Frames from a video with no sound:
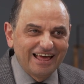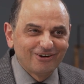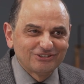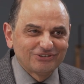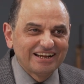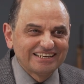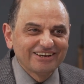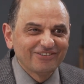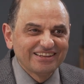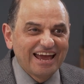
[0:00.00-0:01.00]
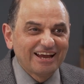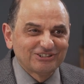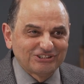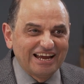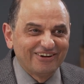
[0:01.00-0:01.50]
without treading on the
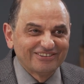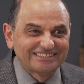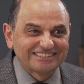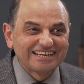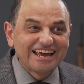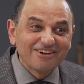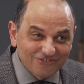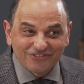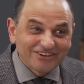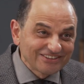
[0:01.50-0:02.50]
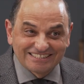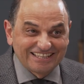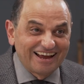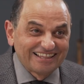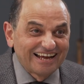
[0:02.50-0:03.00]
eggshells it feels
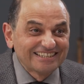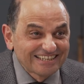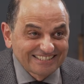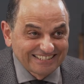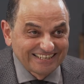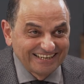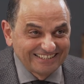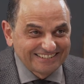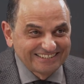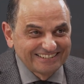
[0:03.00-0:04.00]
like that doesn't it